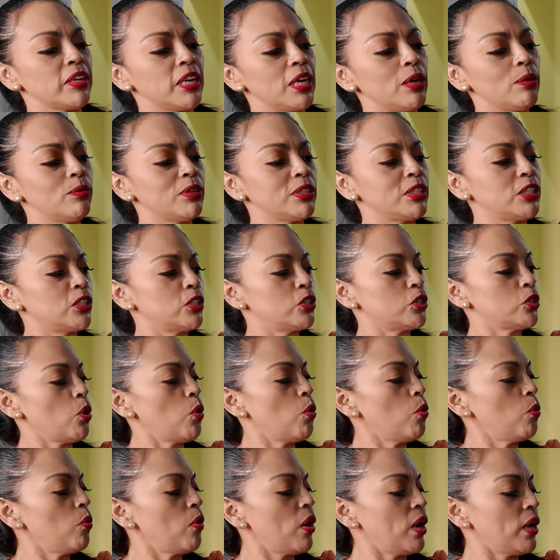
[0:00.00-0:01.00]
It was
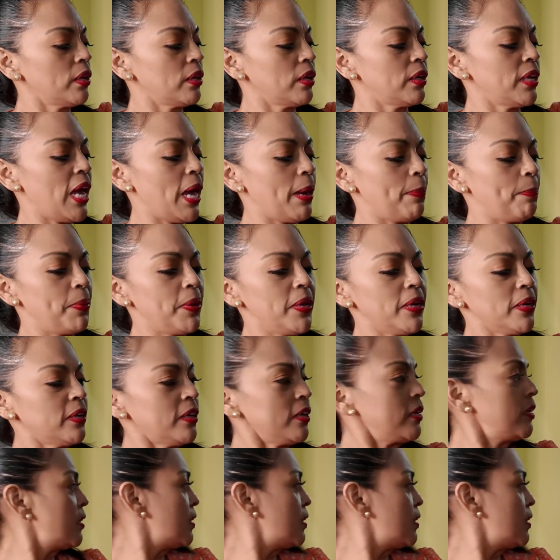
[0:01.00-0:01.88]
so epic.